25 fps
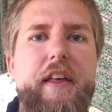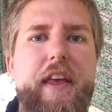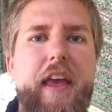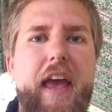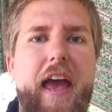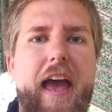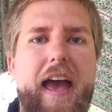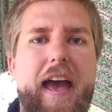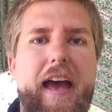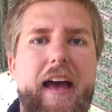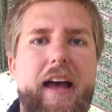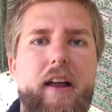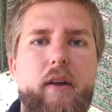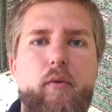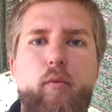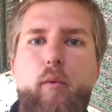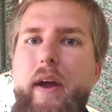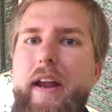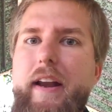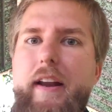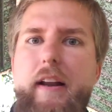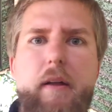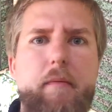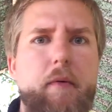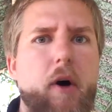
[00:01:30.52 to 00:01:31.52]
and
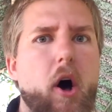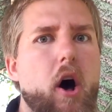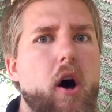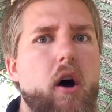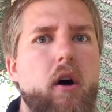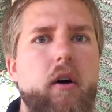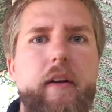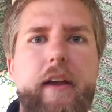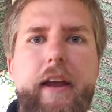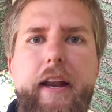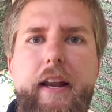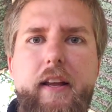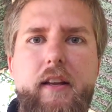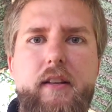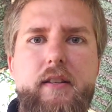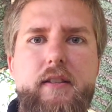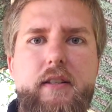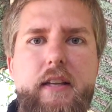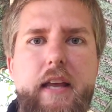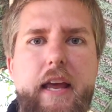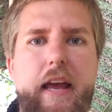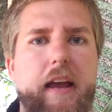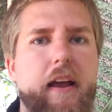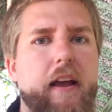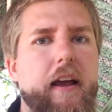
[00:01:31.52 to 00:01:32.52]
we ended up all getting
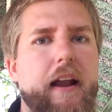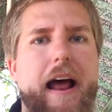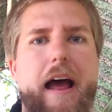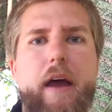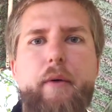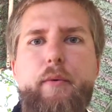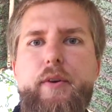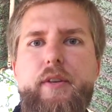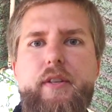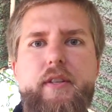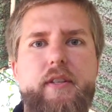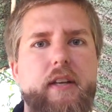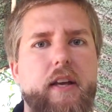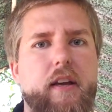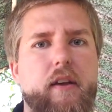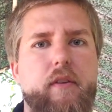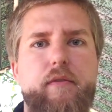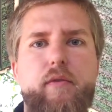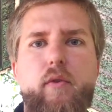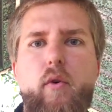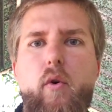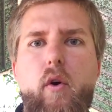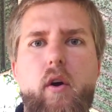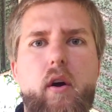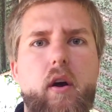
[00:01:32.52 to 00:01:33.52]
sick. And I was sick
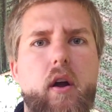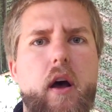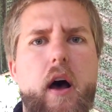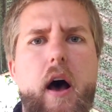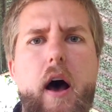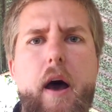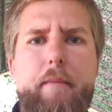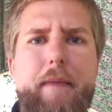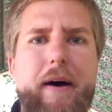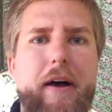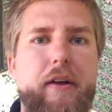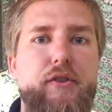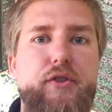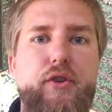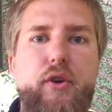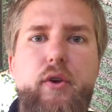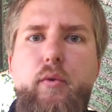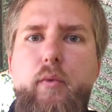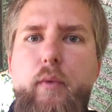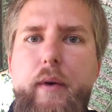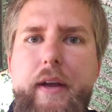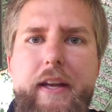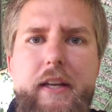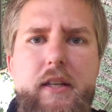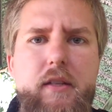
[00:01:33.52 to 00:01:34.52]
for about 2
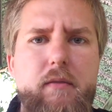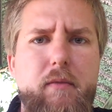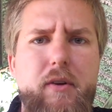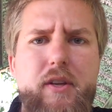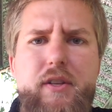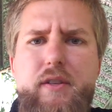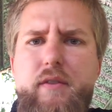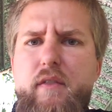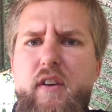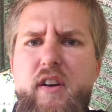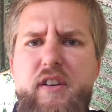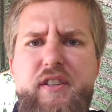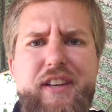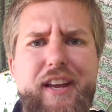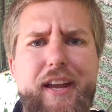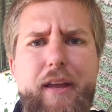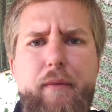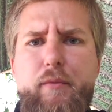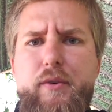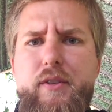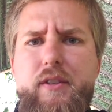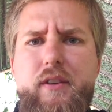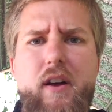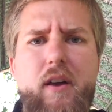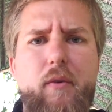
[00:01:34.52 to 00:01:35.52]
weeks. Most of our
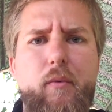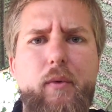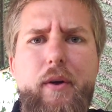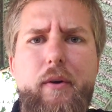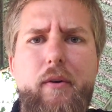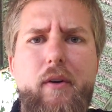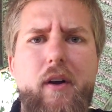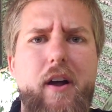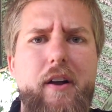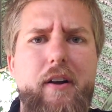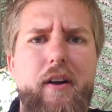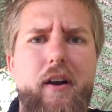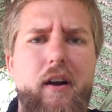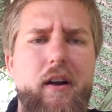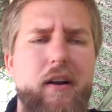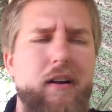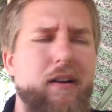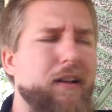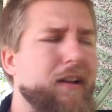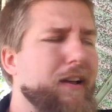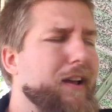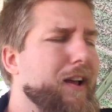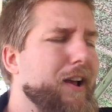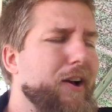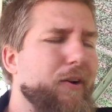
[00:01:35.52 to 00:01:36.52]
team was on. We were on
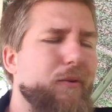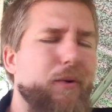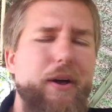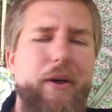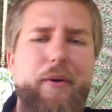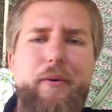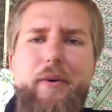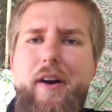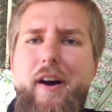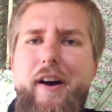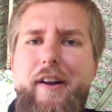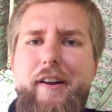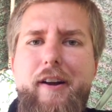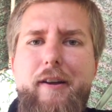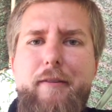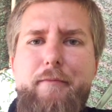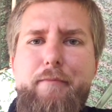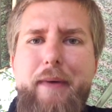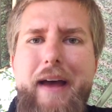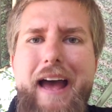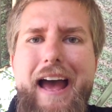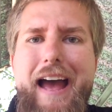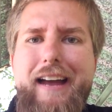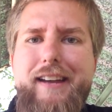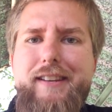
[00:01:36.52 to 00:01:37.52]
our
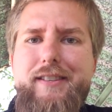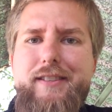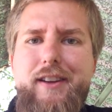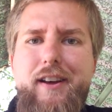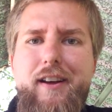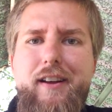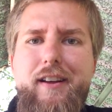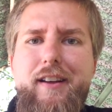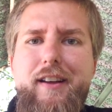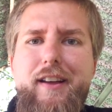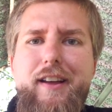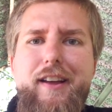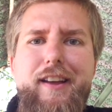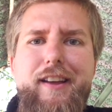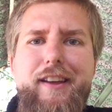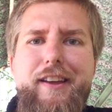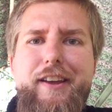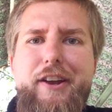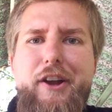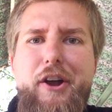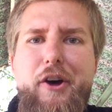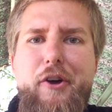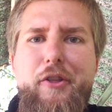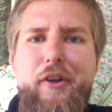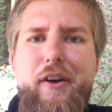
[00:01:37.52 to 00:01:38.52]
backs on,
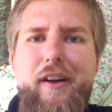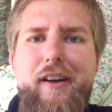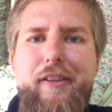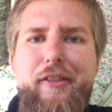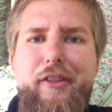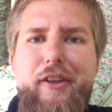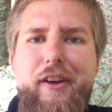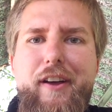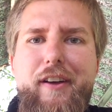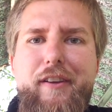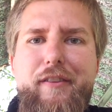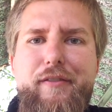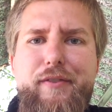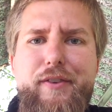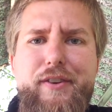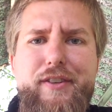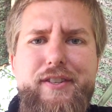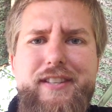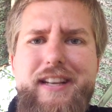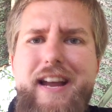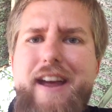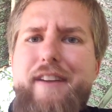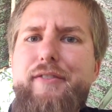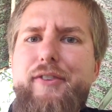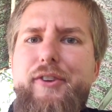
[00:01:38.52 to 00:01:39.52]
for
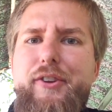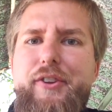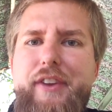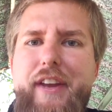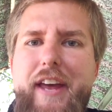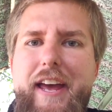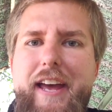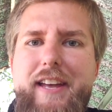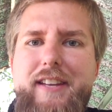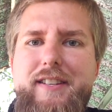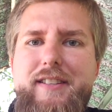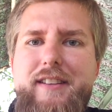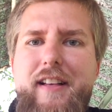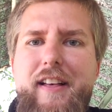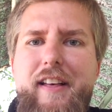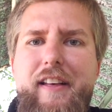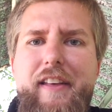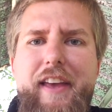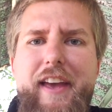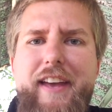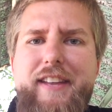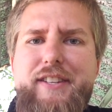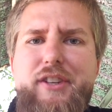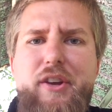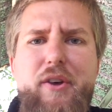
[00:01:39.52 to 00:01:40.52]
several days.
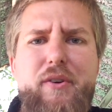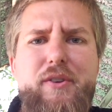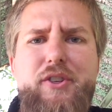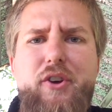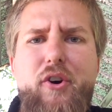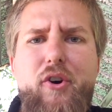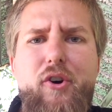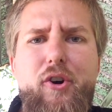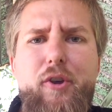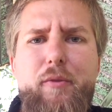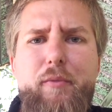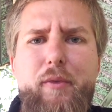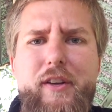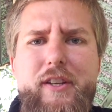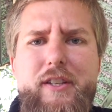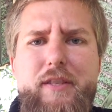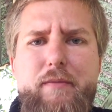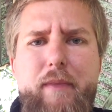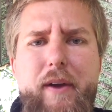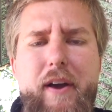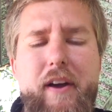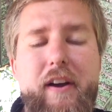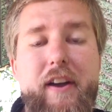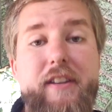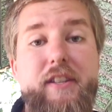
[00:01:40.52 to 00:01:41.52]
And so it was a horrible
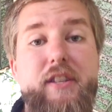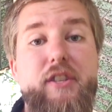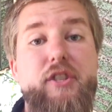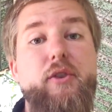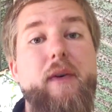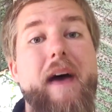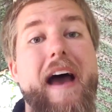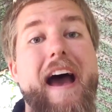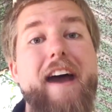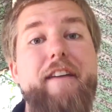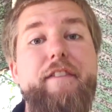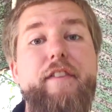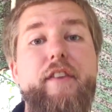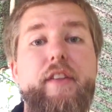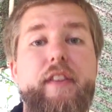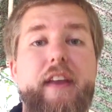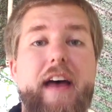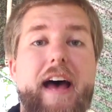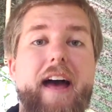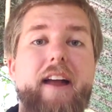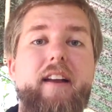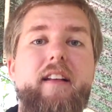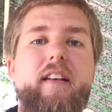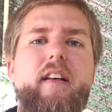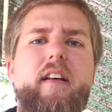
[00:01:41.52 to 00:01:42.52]
experience. And so after
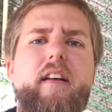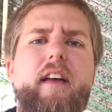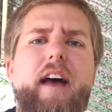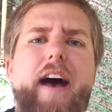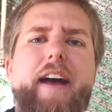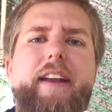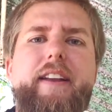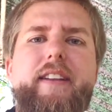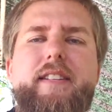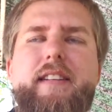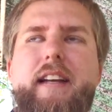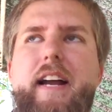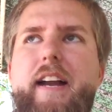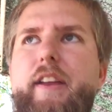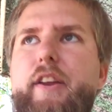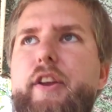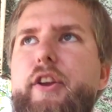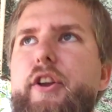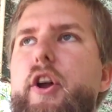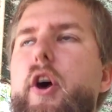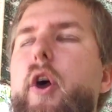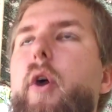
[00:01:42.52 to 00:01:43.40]
that, I decided,